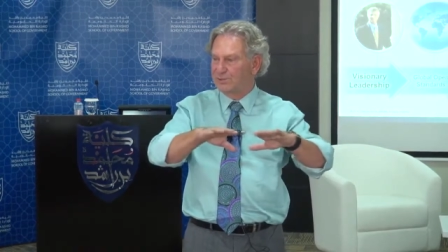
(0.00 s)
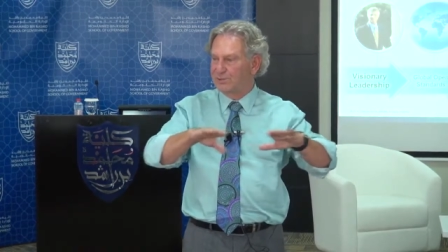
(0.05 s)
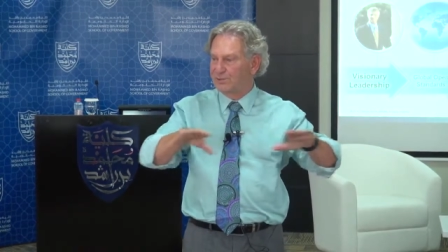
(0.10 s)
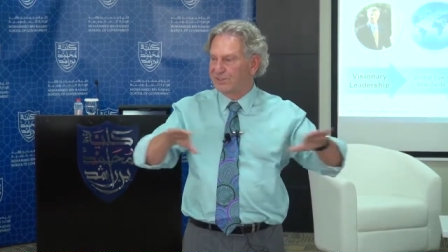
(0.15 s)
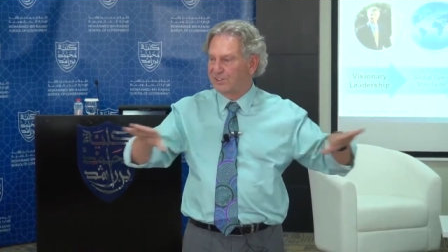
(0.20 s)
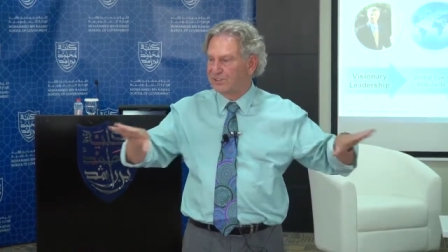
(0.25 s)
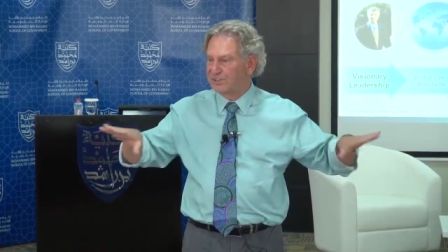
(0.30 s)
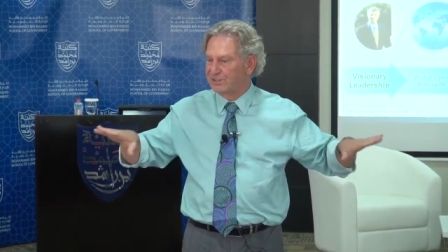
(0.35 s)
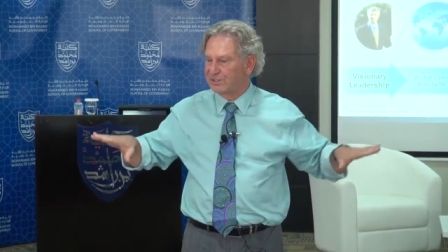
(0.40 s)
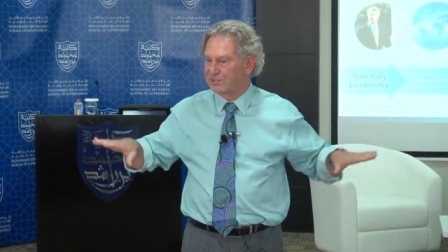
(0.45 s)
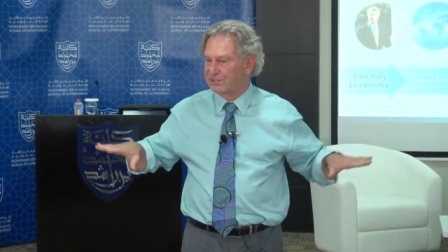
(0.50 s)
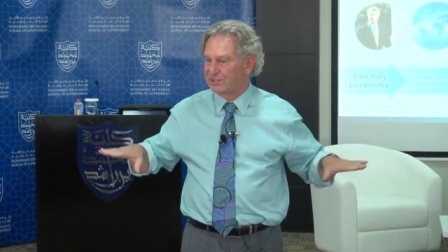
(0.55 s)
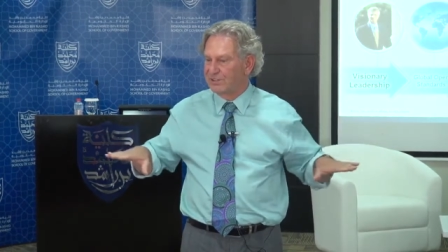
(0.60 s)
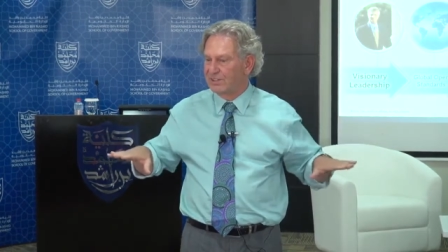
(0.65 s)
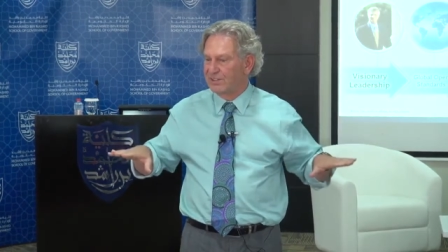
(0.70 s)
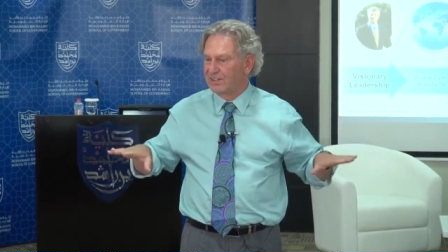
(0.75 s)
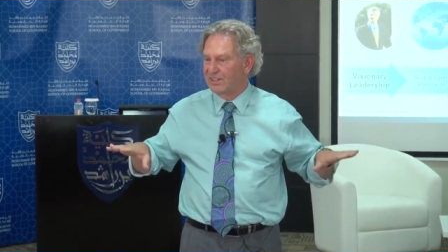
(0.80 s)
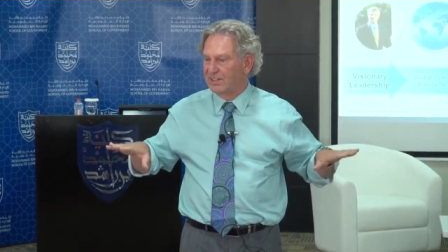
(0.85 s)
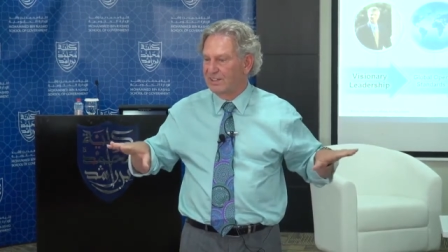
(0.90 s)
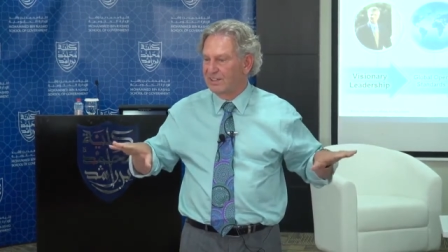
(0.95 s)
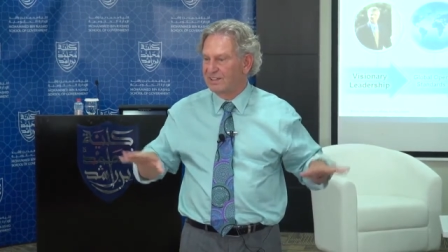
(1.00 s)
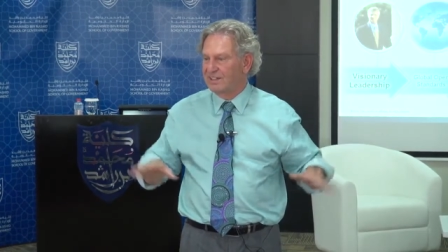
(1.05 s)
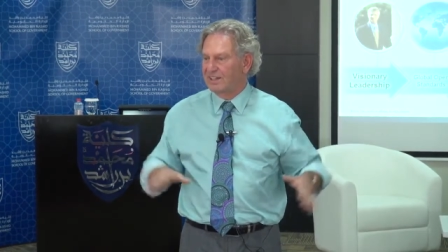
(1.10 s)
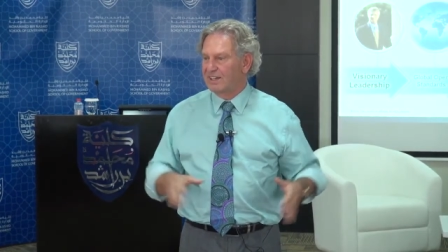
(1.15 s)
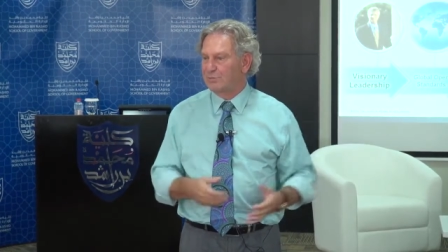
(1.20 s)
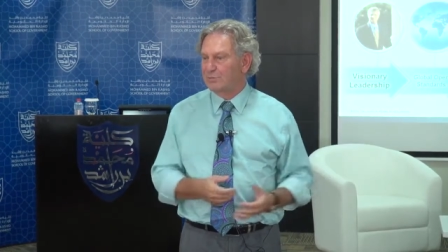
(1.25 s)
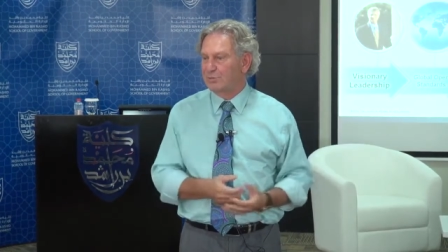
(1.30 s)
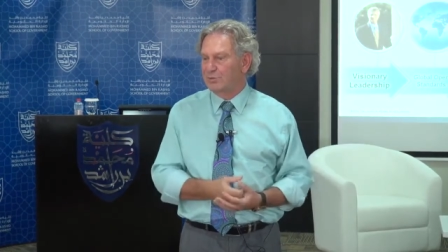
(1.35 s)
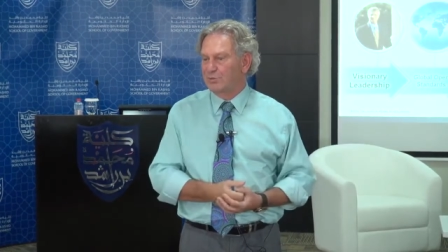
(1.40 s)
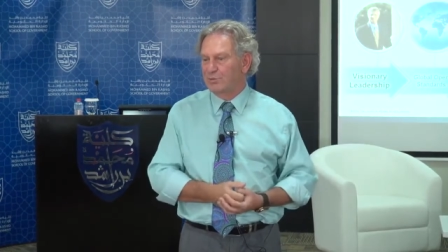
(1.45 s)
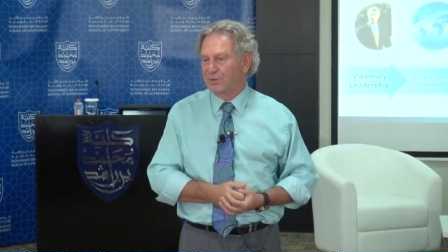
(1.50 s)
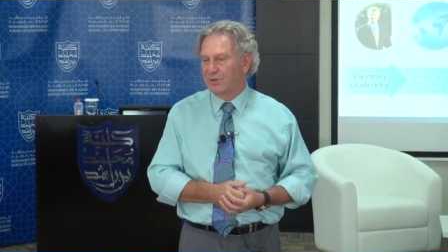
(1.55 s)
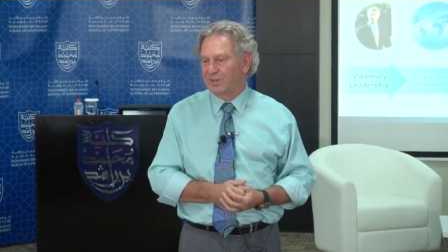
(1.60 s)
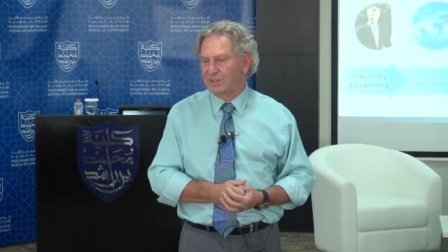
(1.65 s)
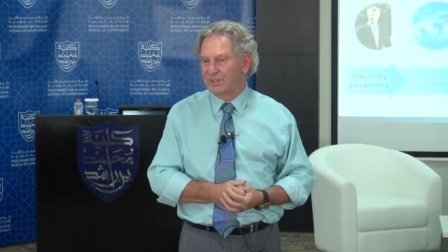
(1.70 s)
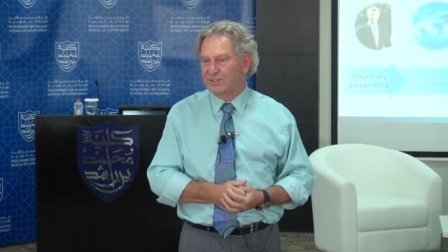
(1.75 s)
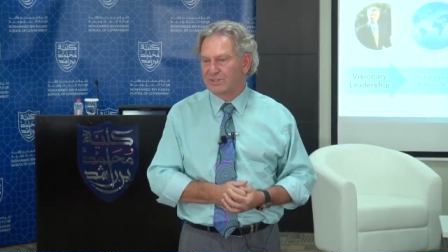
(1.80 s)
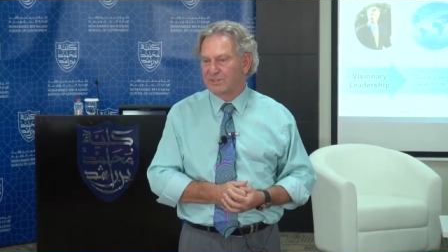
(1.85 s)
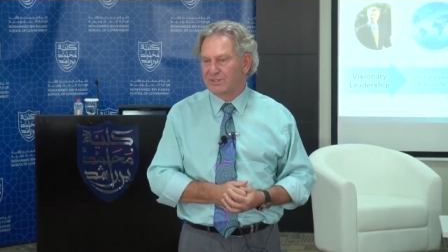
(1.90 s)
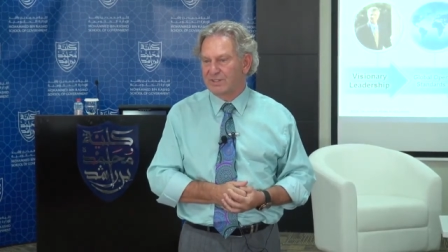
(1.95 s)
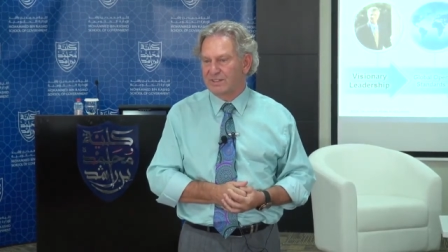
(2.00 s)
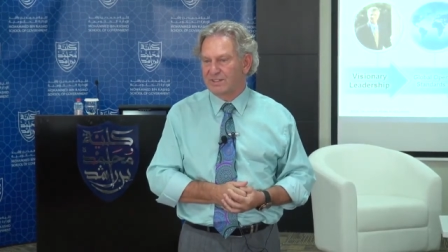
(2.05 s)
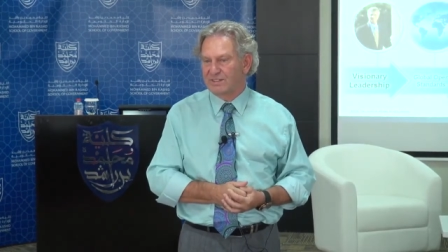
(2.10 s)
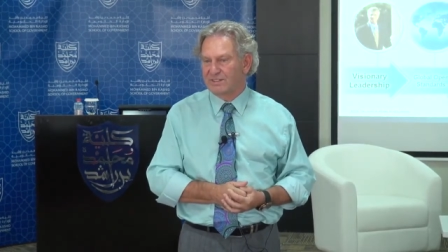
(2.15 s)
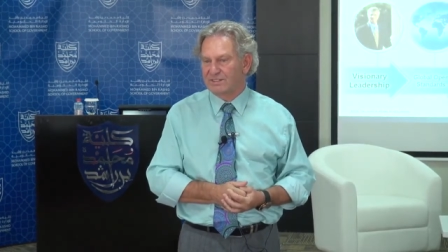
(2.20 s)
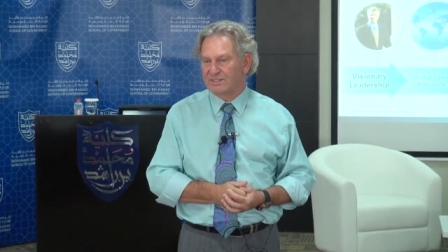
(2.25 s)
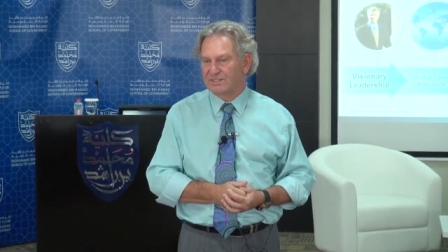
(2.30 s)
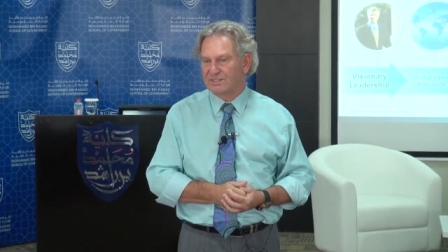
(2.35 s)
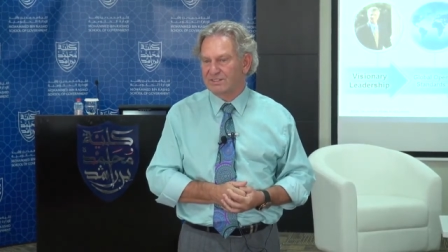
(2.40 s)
horizontal type of working together.